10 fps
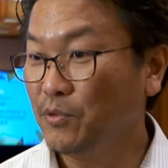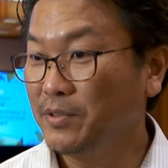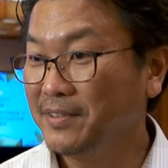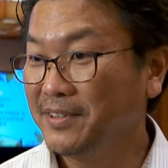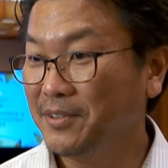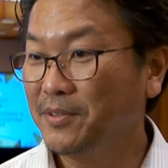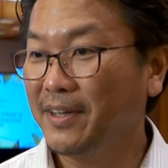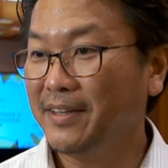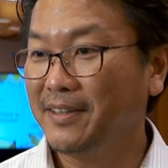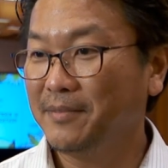food, you know,
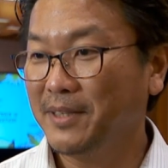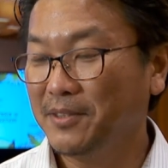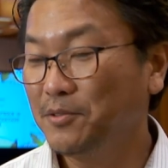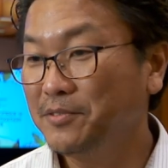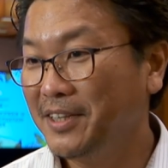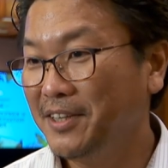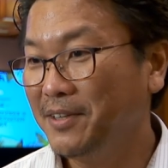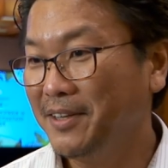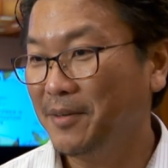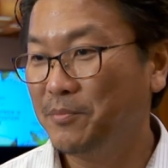and um, they don't
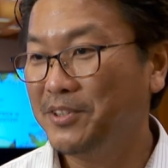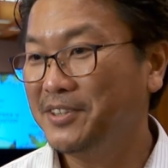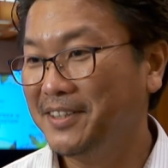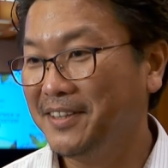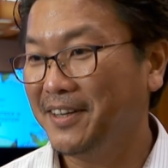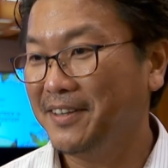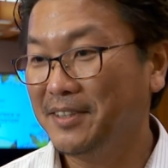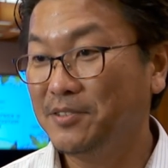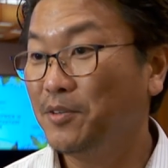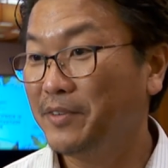really appreciate. Uh,
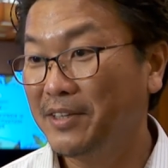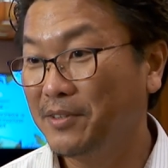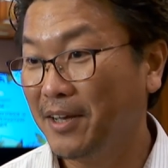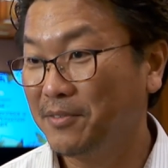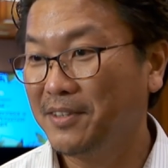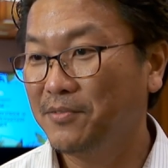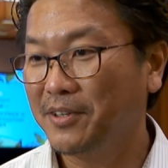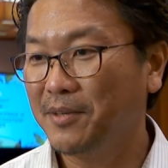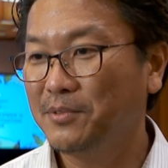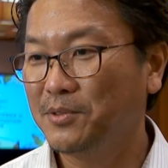it's not very healthy
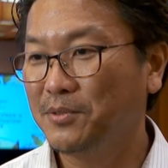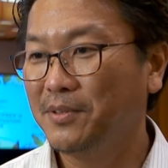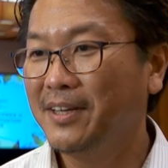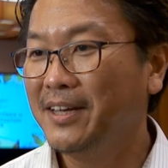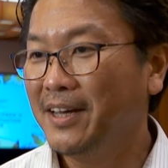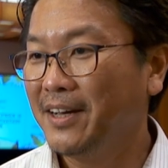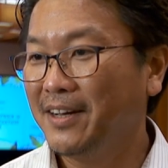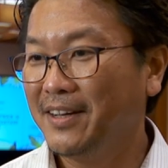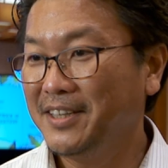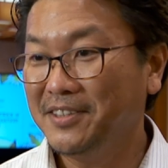for them to
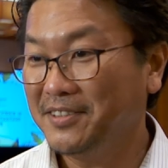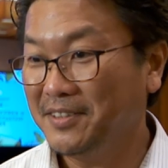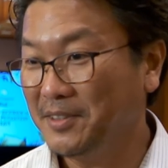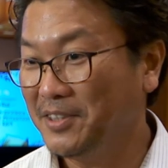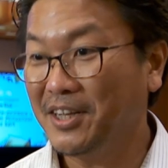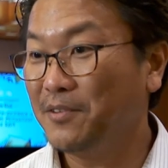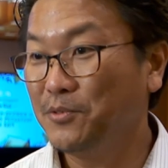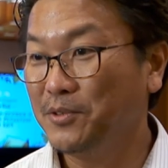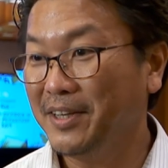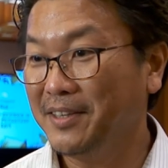uh, eat the
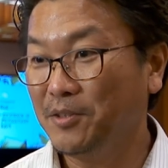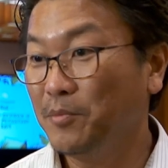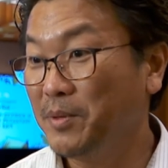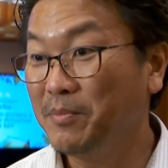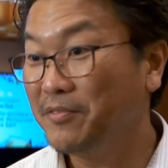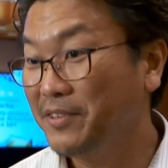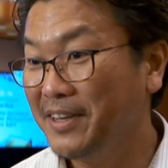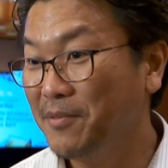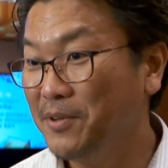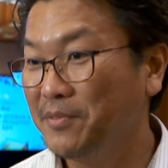junk food that you know people
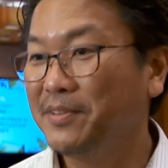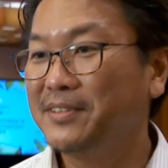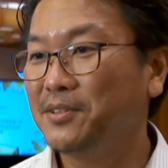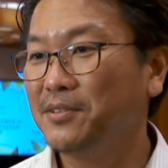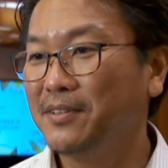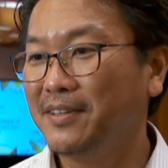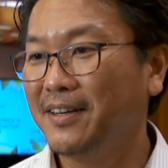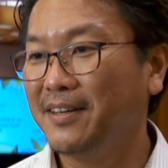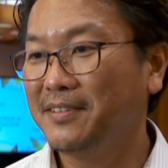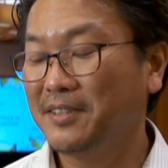feed them with. So
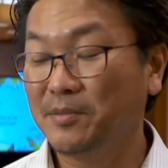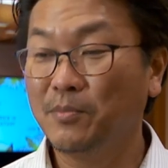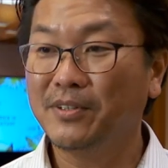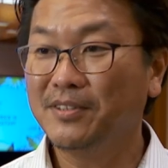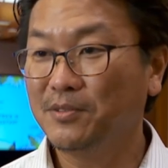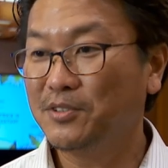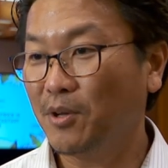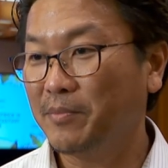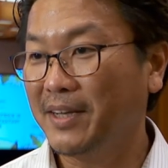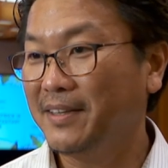uh, it's important to
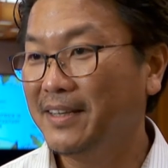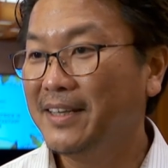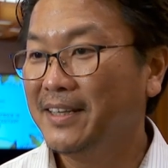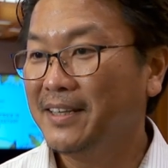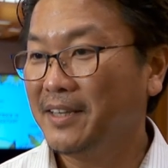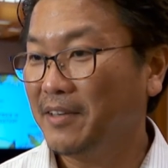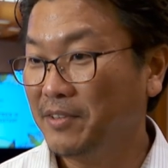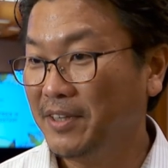stop that that